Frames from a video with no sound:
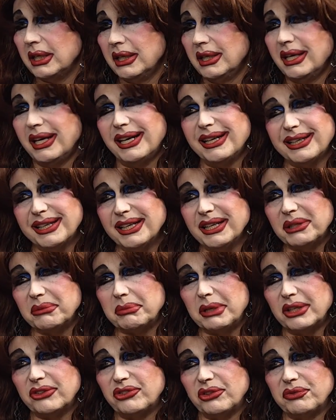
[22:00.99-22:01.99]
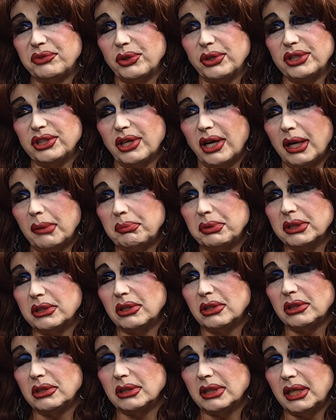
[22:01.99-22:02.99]
again, makes it very
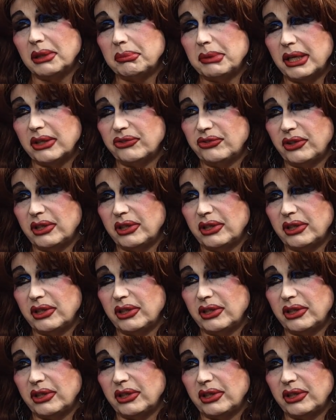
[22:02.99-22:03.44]
topical and makes it